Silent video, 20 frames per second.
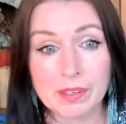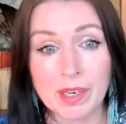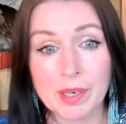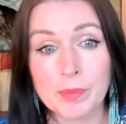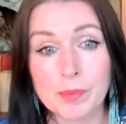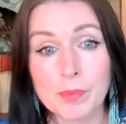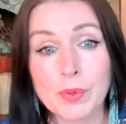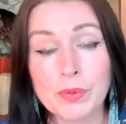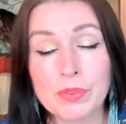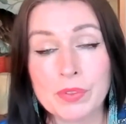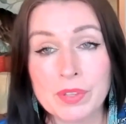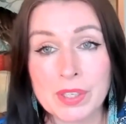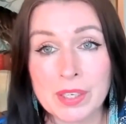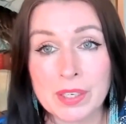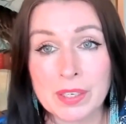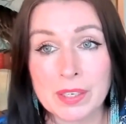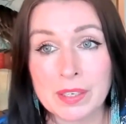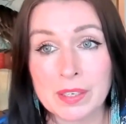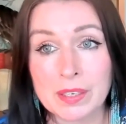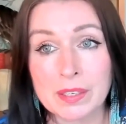I want
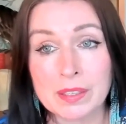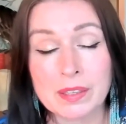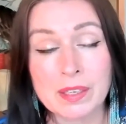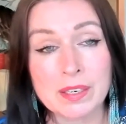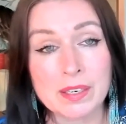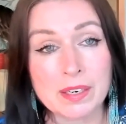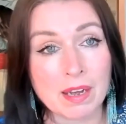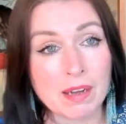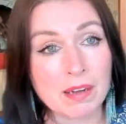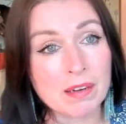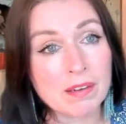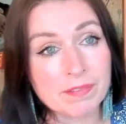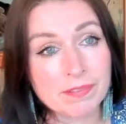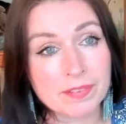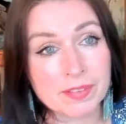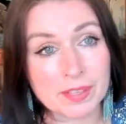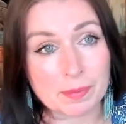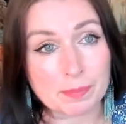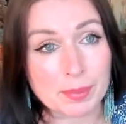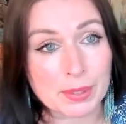the love
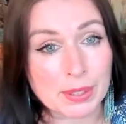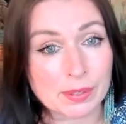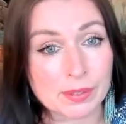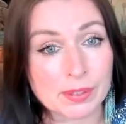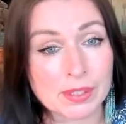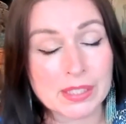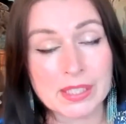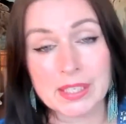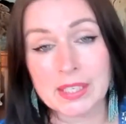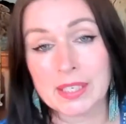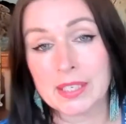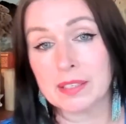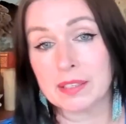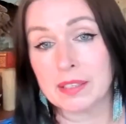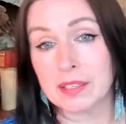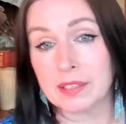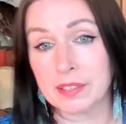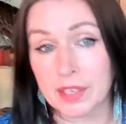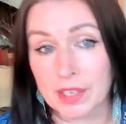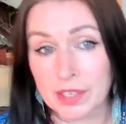and the beauty
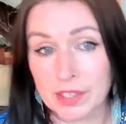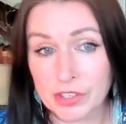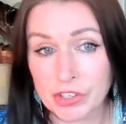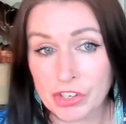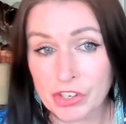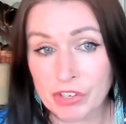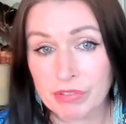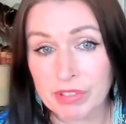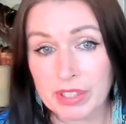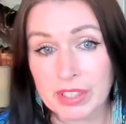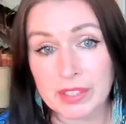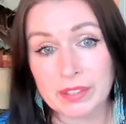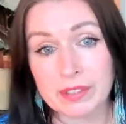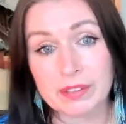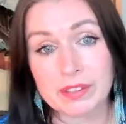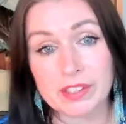and the nurturing